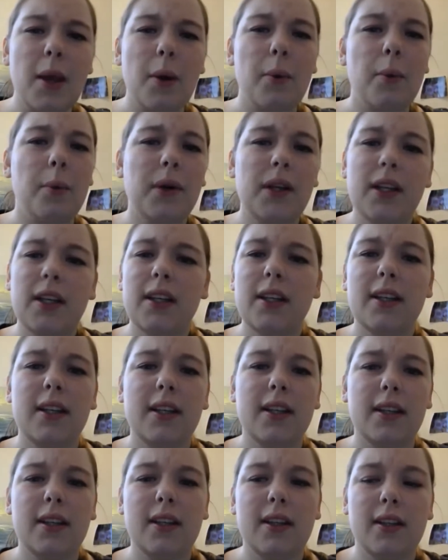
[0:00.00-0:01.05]

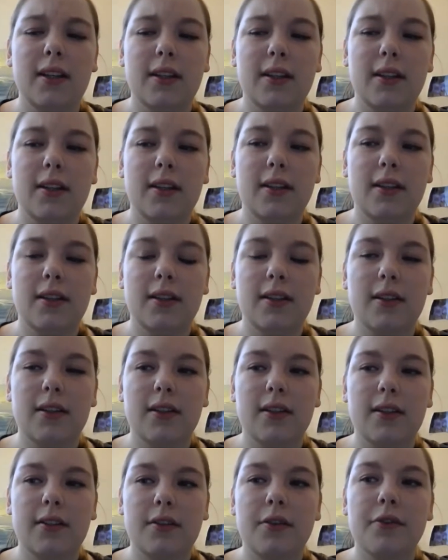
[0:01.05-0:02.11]
we
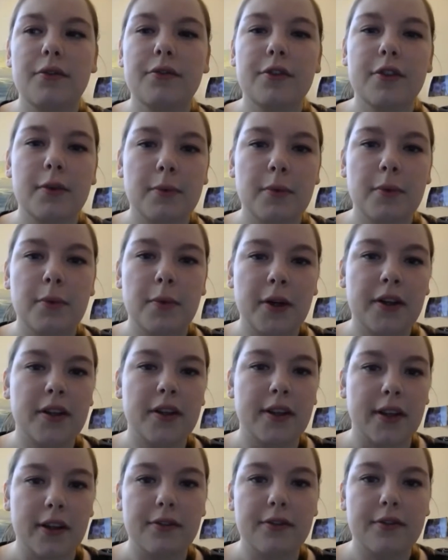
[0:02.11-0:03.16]
don't feel prepared
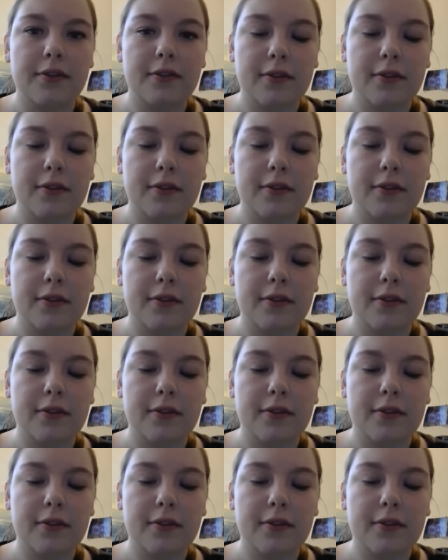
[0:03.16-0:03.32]
enough